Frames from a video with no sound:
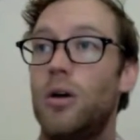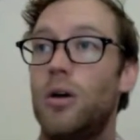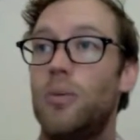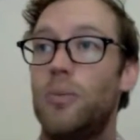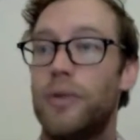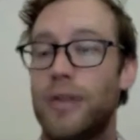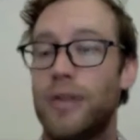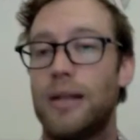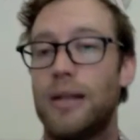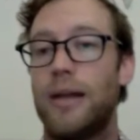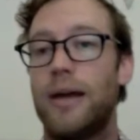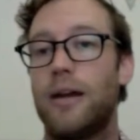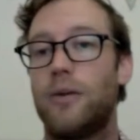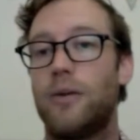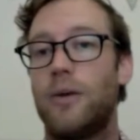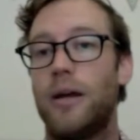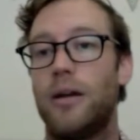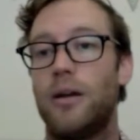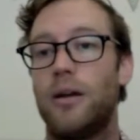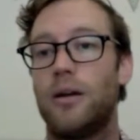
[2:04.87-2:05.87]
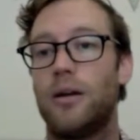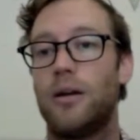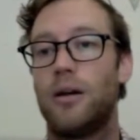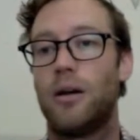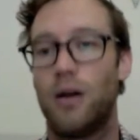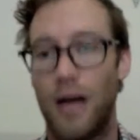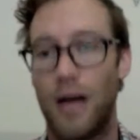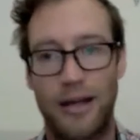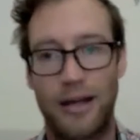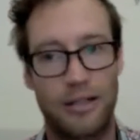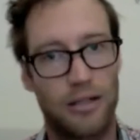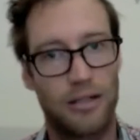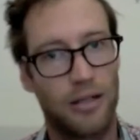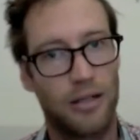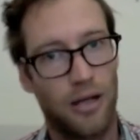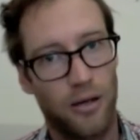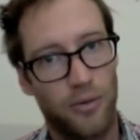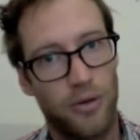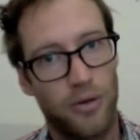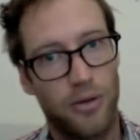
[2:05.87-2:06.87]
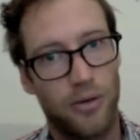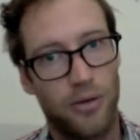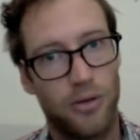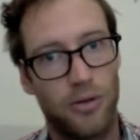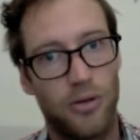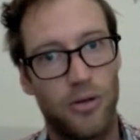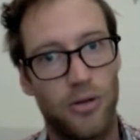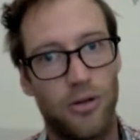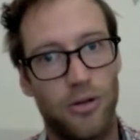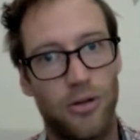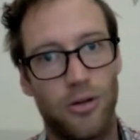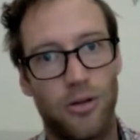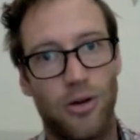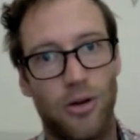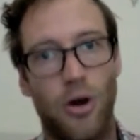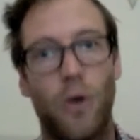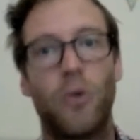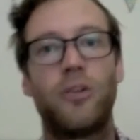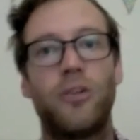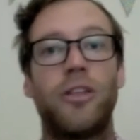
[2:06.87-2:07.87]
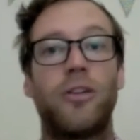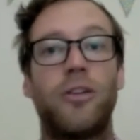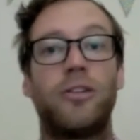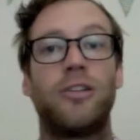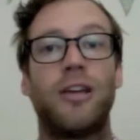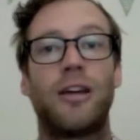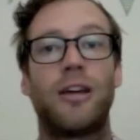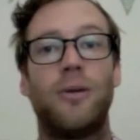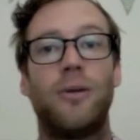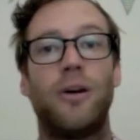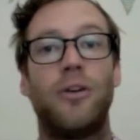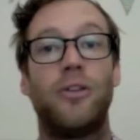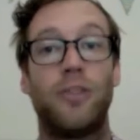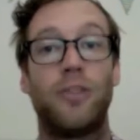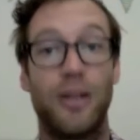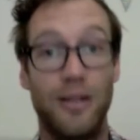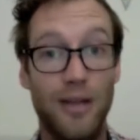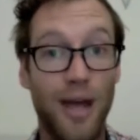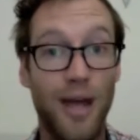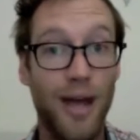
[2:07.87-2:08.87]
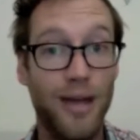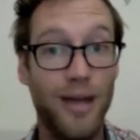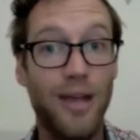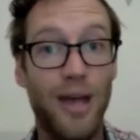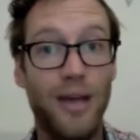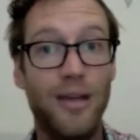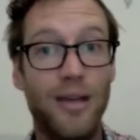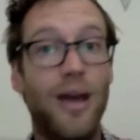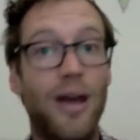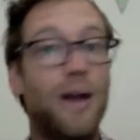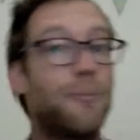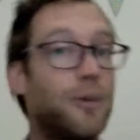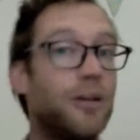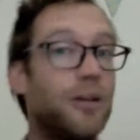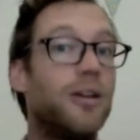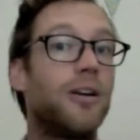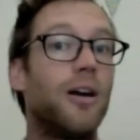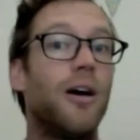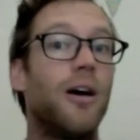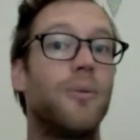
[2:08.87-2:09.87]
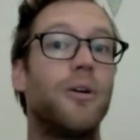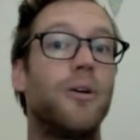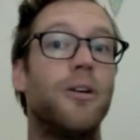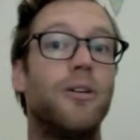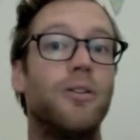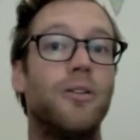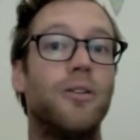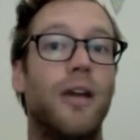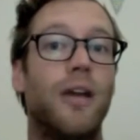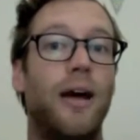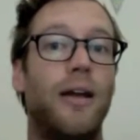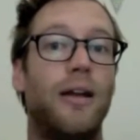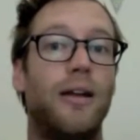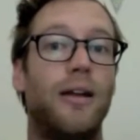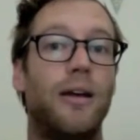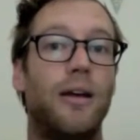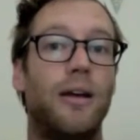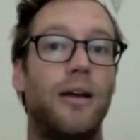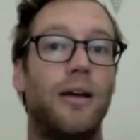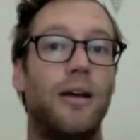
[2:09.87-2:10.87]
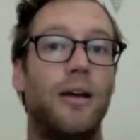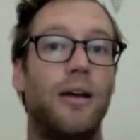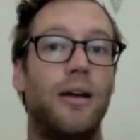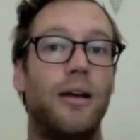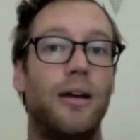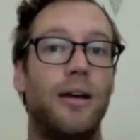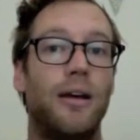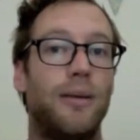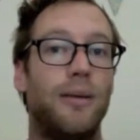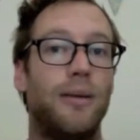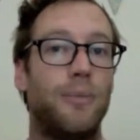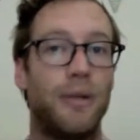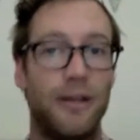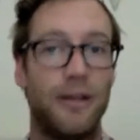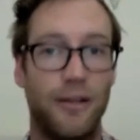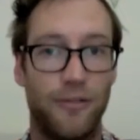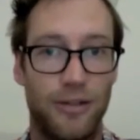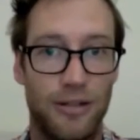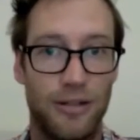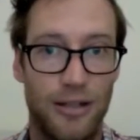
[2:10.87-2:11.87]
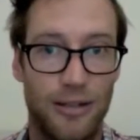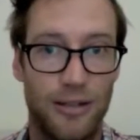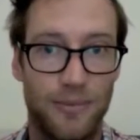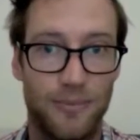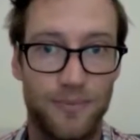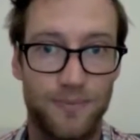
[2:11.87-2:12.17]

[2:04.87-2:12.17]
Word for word: but then later went, oh, actually, I will? Or was it the second one who said, yeah, yeah, yeah, I'm going to go, I'm going to do that, but never did?